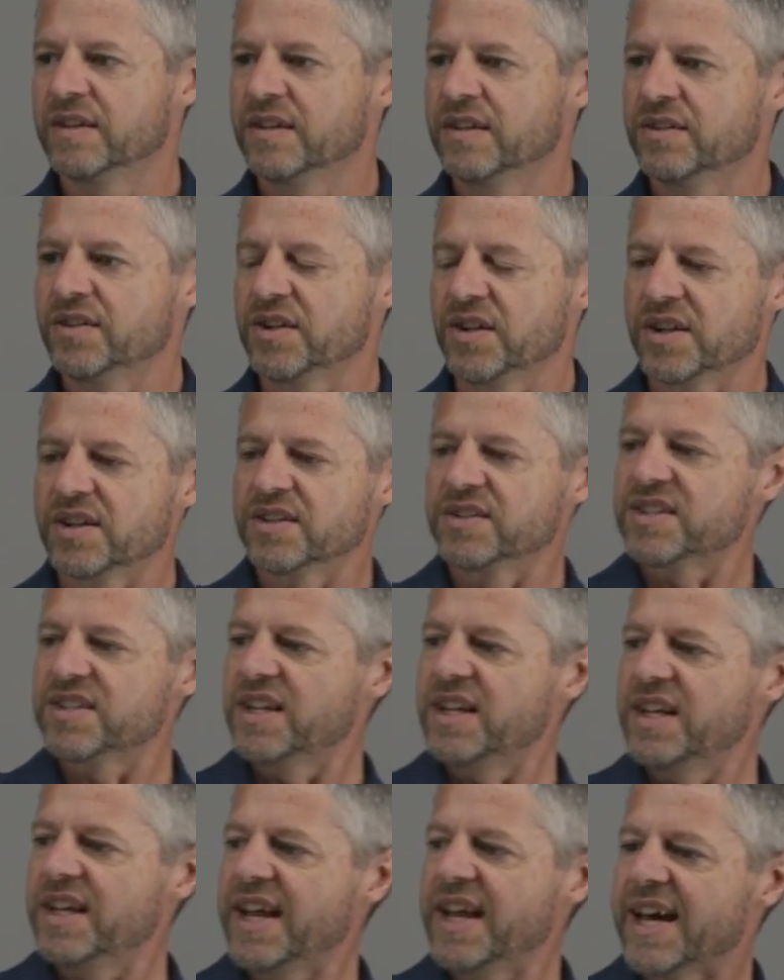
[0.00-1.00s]
So you can
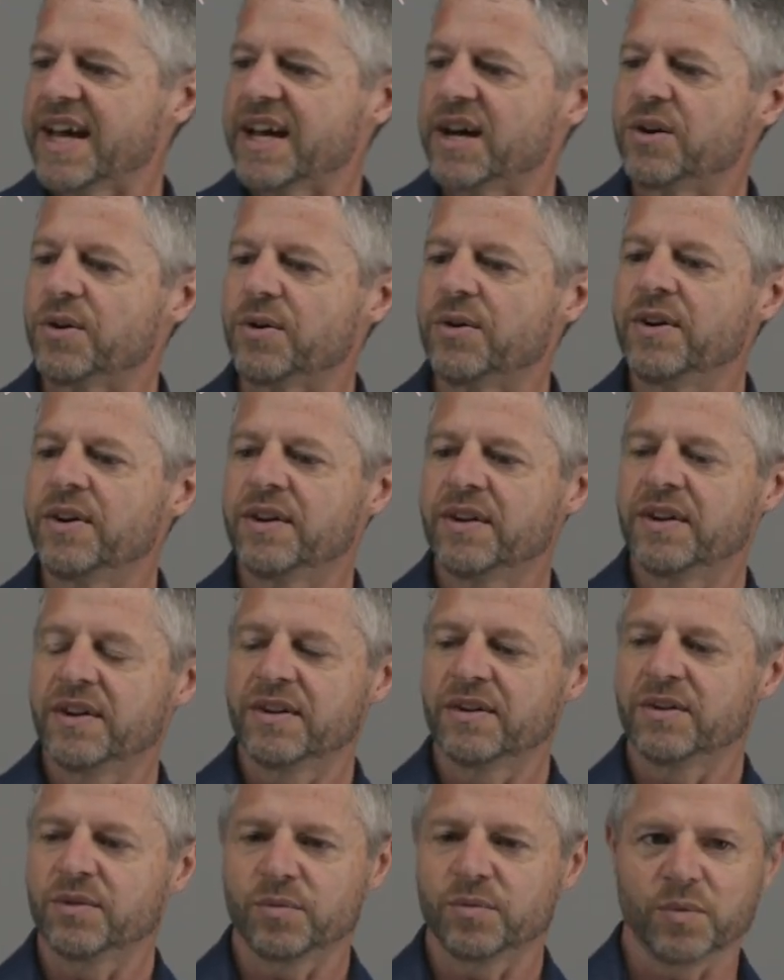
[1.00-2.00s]
see how
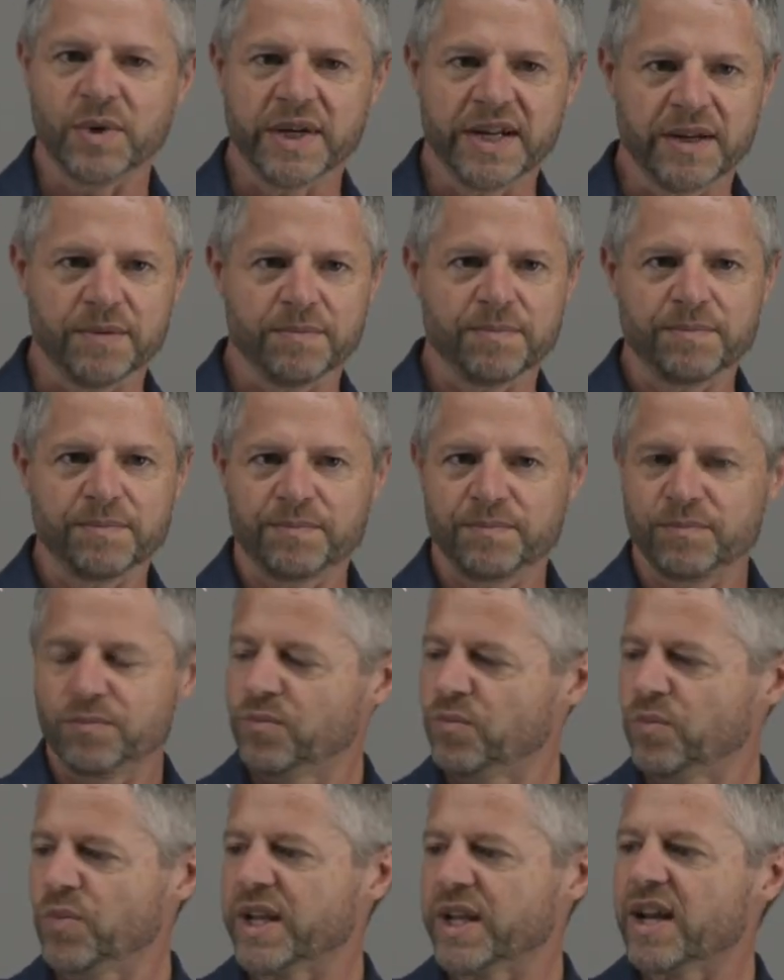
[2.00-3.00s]
we
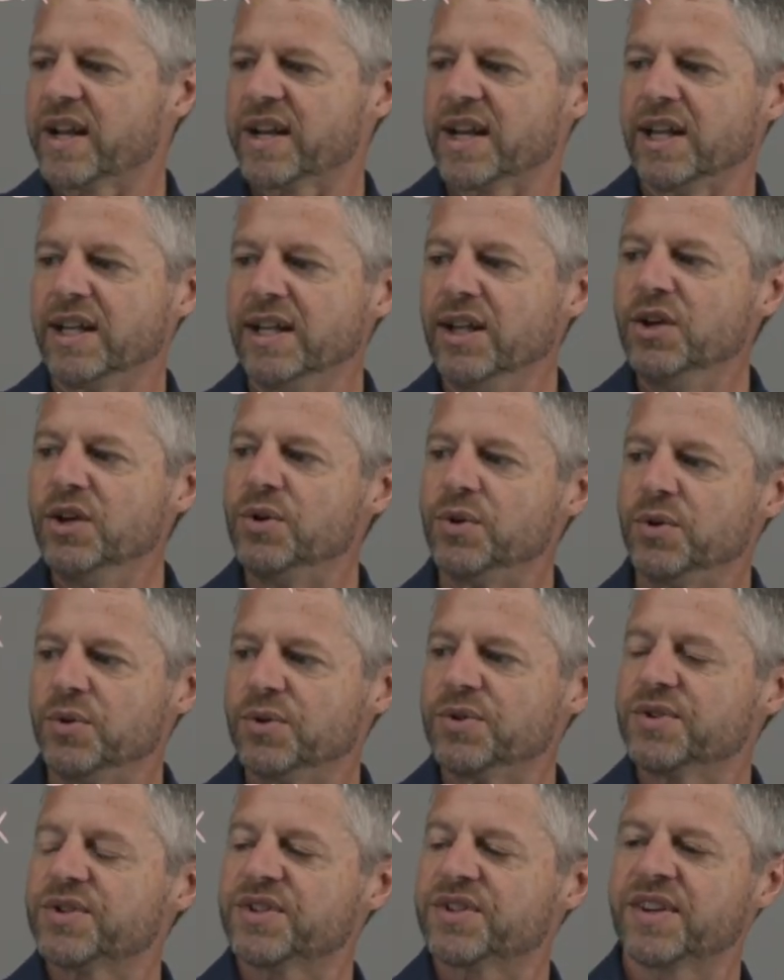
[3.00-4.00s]
kind of
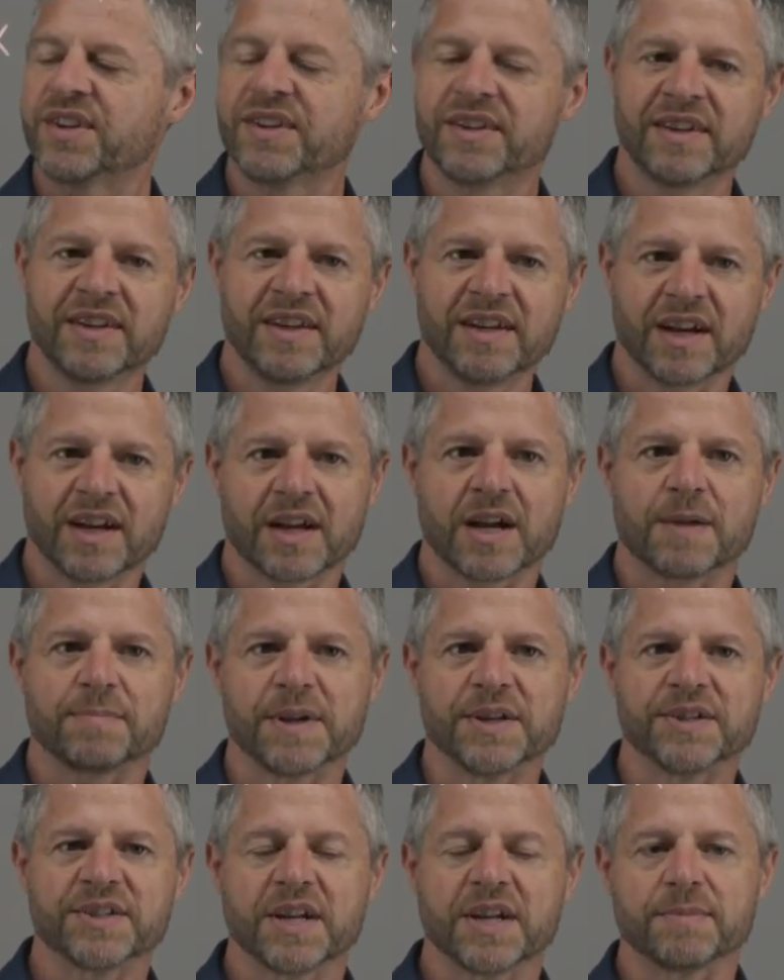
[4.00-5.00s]
lose a
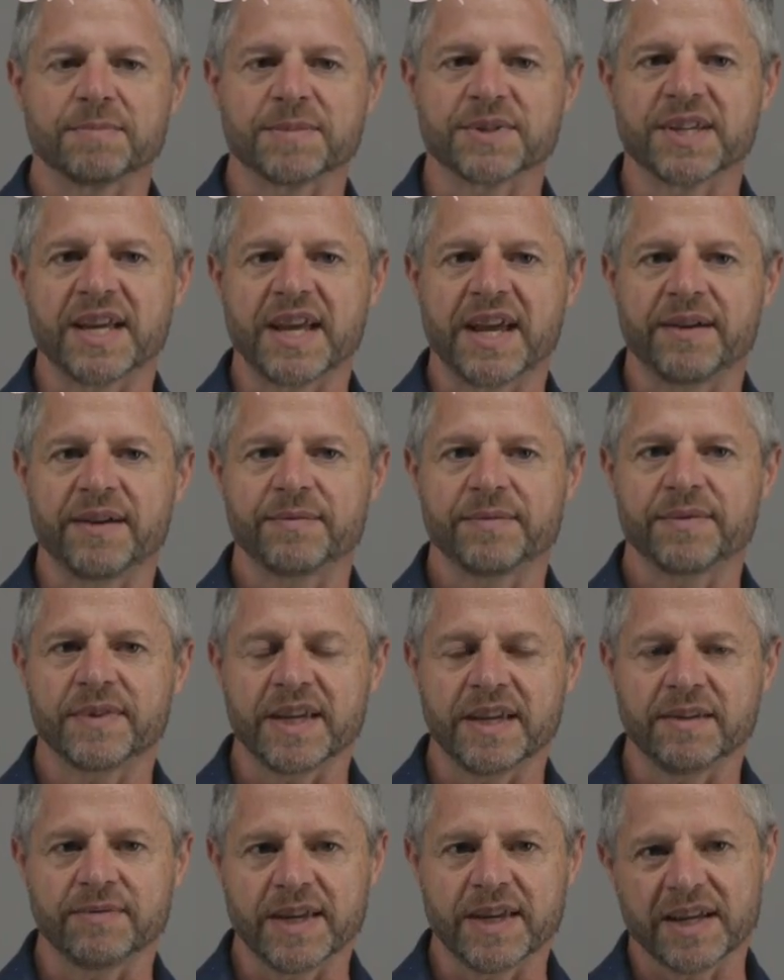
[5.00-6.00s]
couple of terms there.
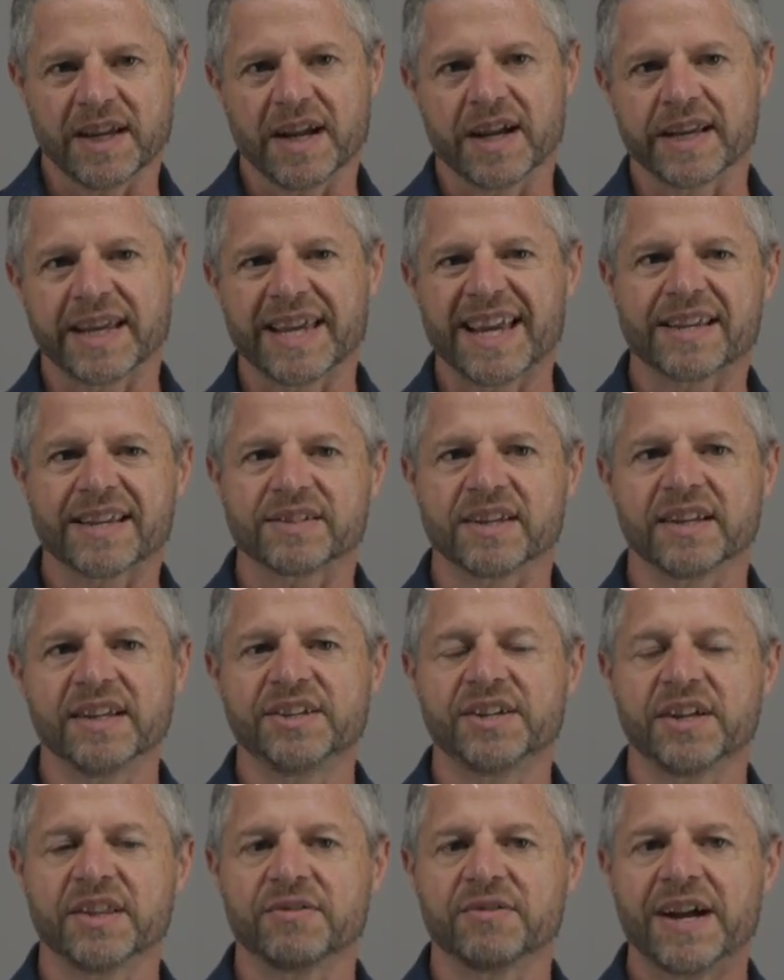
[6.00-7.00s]
They kind of cancel
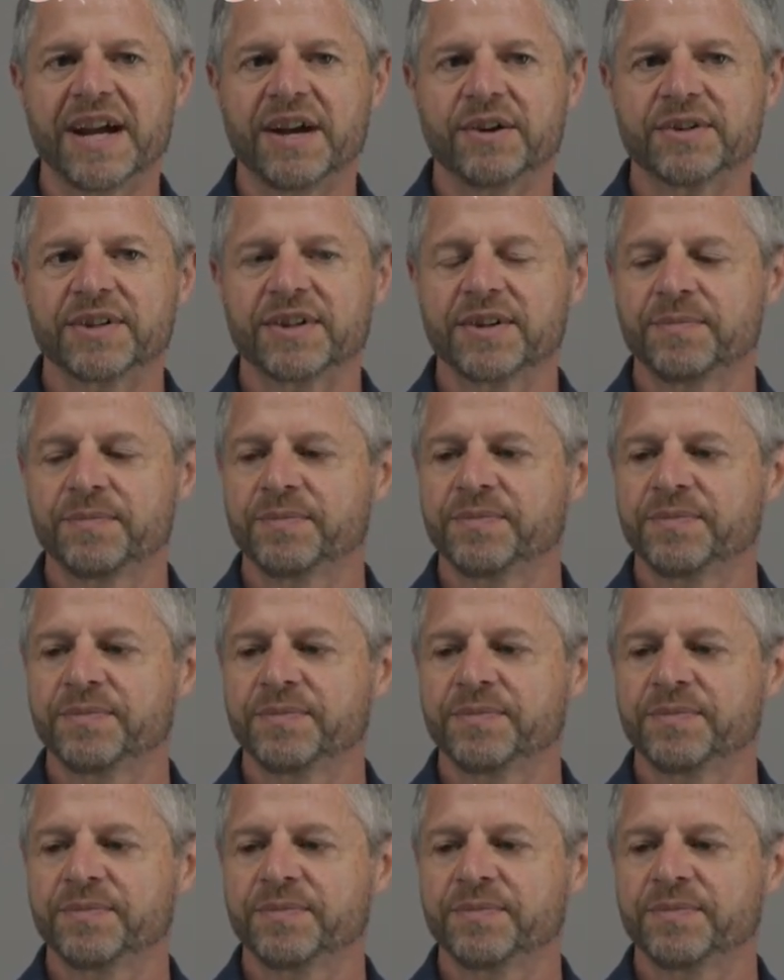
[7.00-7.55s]
each other out.